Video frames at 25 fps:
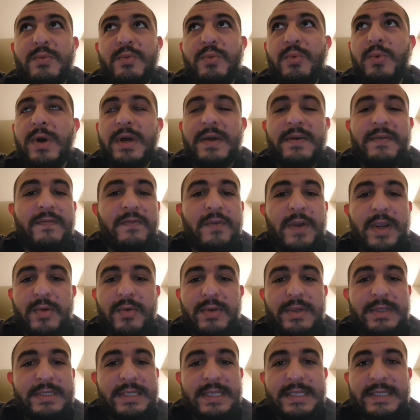what
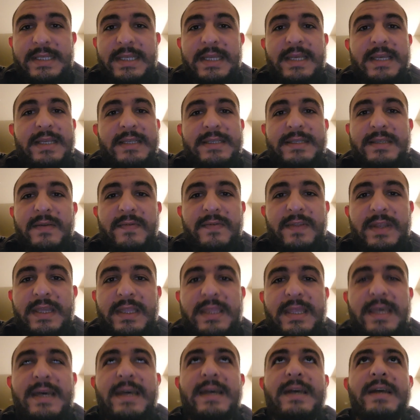fragrance is it, stuff
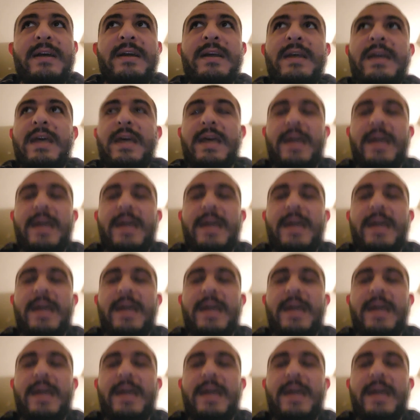like that.